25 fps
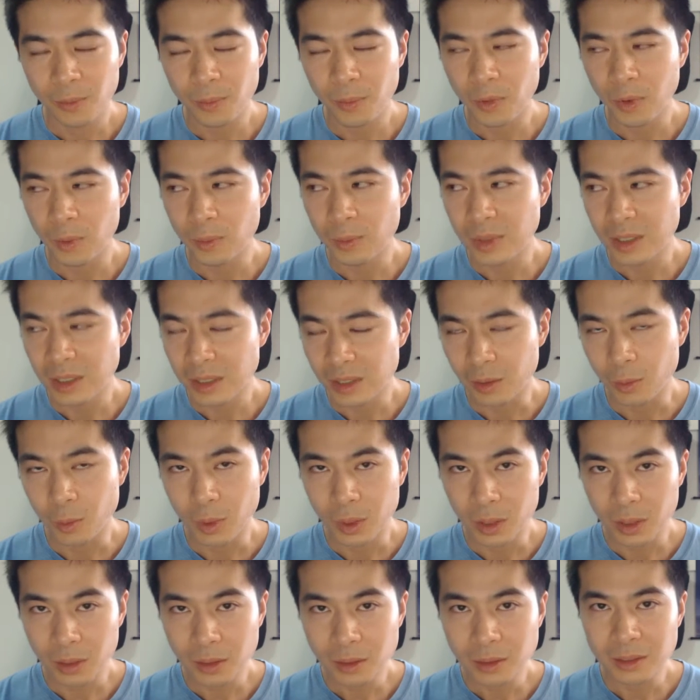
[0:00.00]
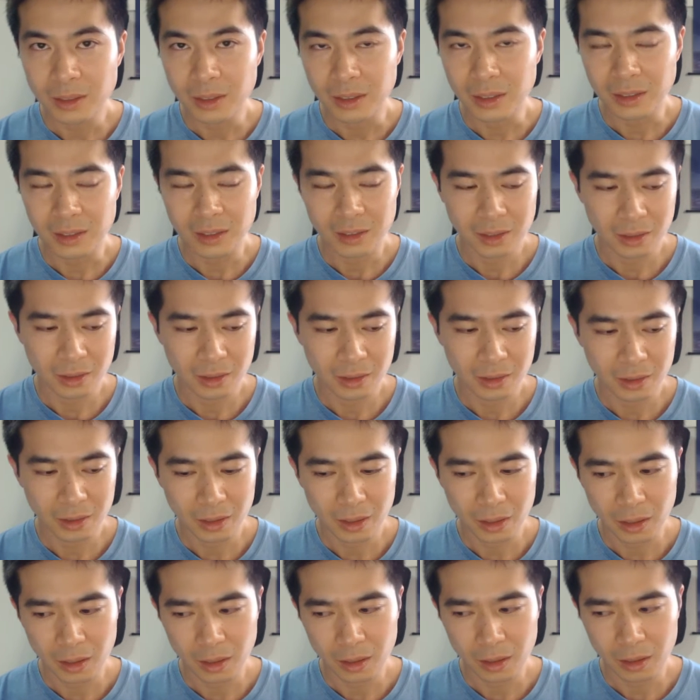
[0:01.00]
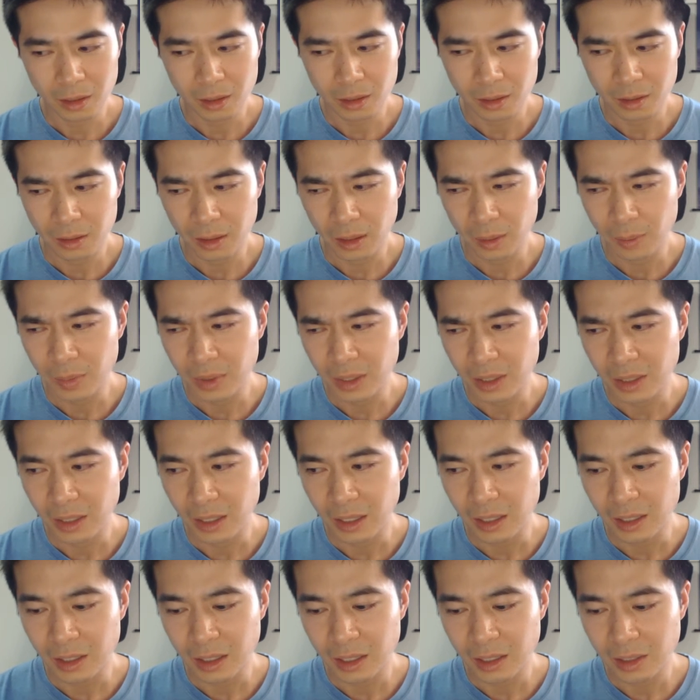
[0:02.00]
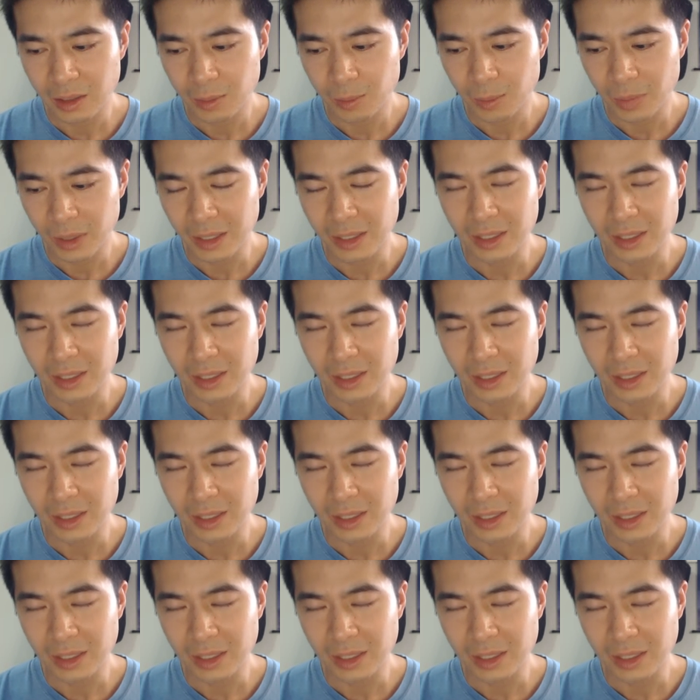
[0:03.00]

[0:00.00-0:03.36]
from Distant Worlds, this company, and they're